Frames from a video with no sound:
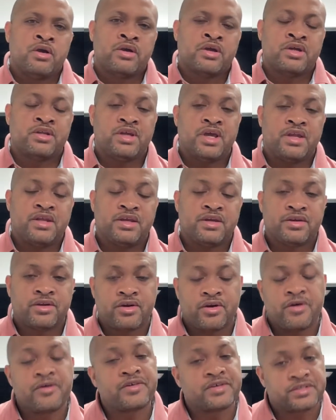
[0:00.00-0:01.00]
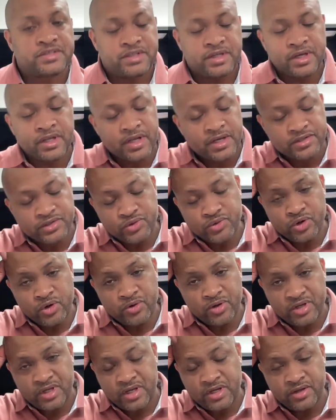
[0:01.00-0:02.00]
Canadian currency. And as you know,
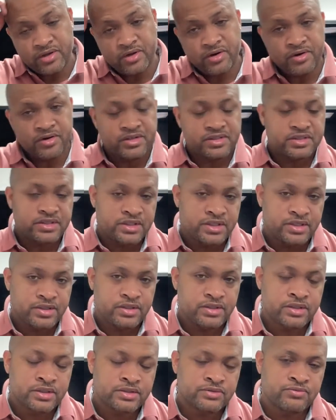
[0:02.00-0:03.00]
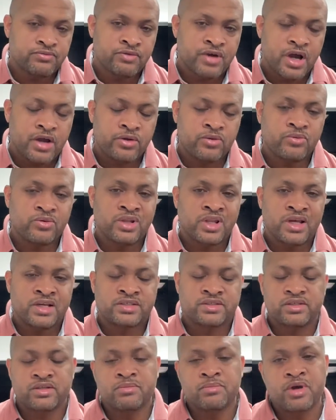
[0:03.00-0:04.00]
Canadian currency is valued
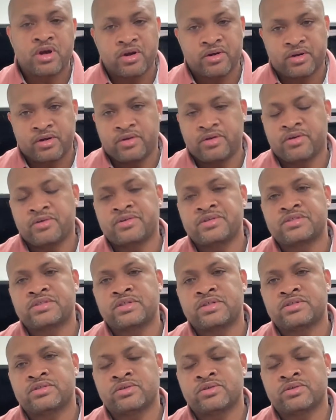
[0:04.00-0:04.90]
less than American currency.